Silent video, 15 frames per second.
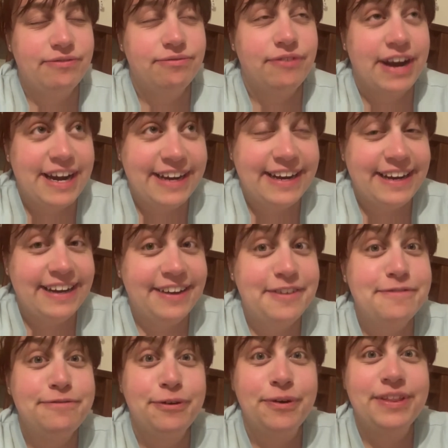reading
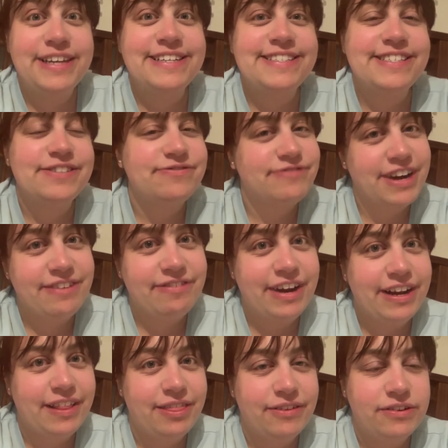for this
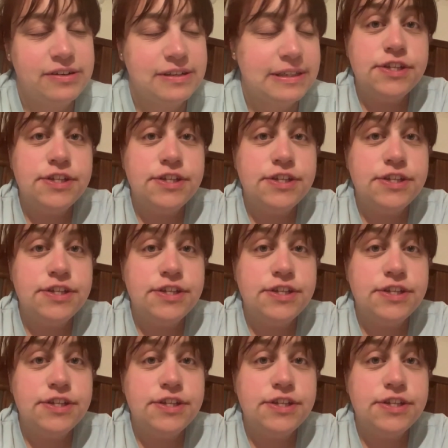Rereadathon.